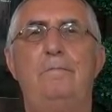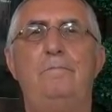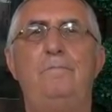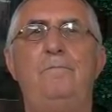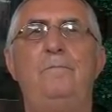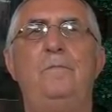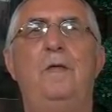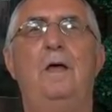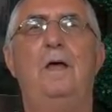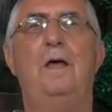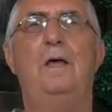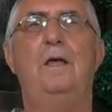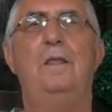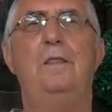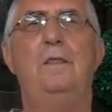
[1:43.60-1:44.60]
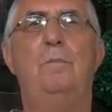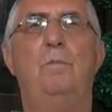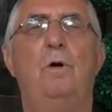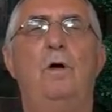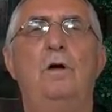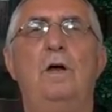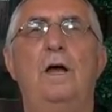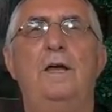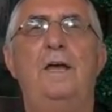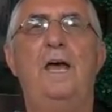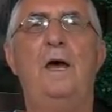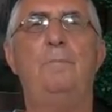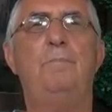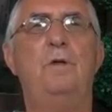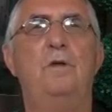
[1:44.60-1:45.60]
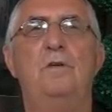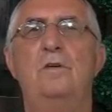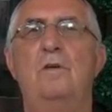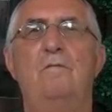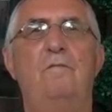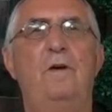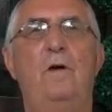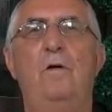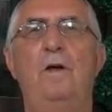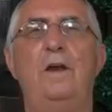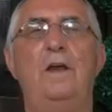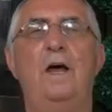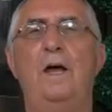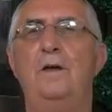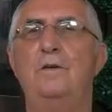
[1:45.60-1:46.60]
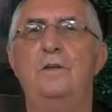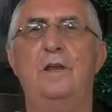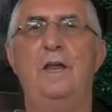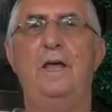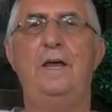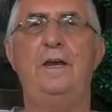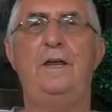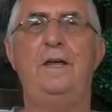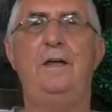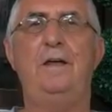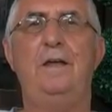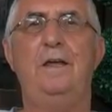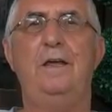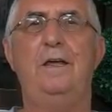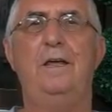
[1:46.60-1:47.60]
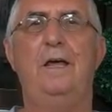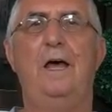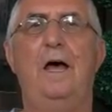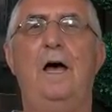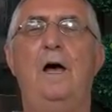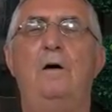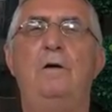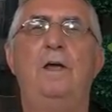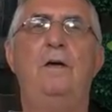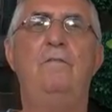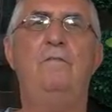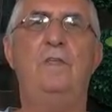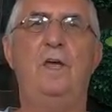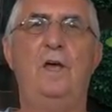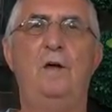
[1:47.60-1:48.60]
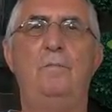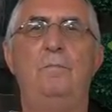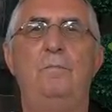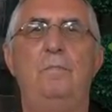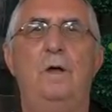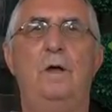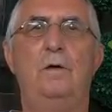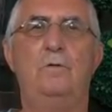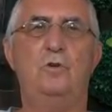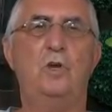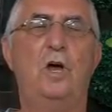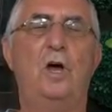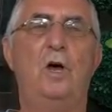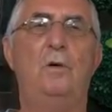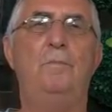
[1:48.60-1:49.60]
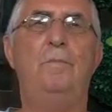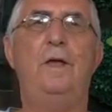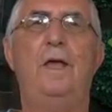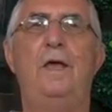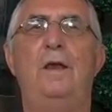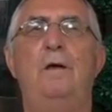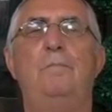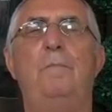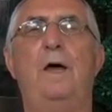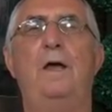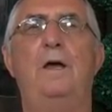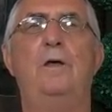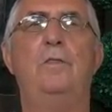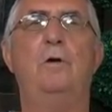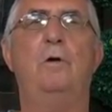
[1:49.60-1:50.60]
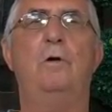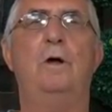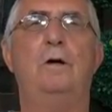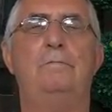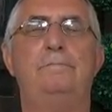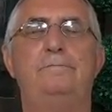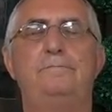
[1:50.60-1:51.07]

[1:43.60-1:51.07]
the barangay captain is a very nice lady. I'll give them uh, some, and uh, my other uh,